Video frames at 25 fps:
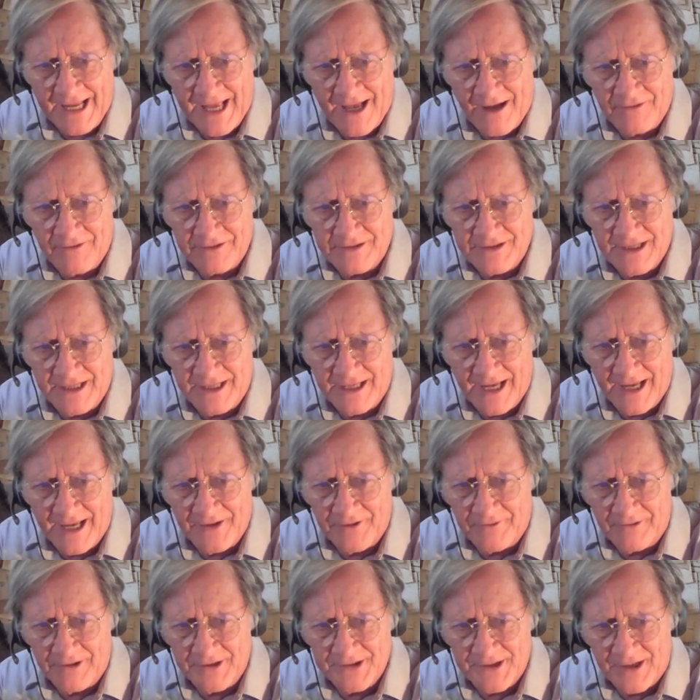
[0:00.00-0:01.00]
out
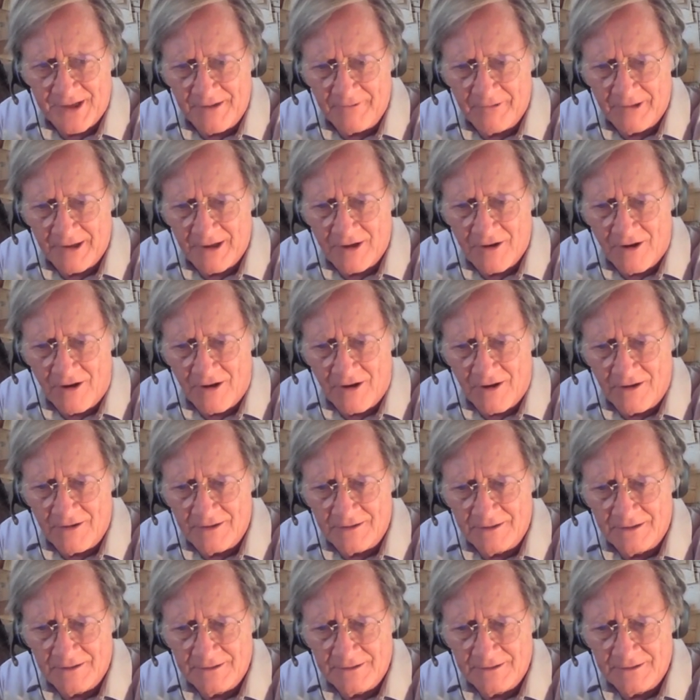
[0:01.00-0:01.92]
together, as I recall.